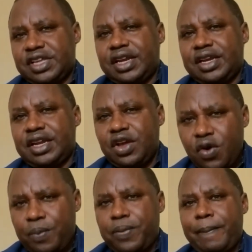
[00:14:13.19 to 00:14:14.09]
and I
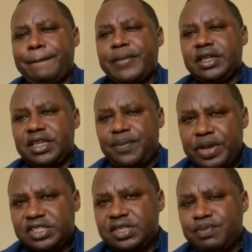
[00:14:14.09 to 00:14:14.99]
hope the
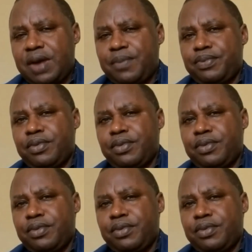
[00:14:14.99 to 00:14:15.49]
best map,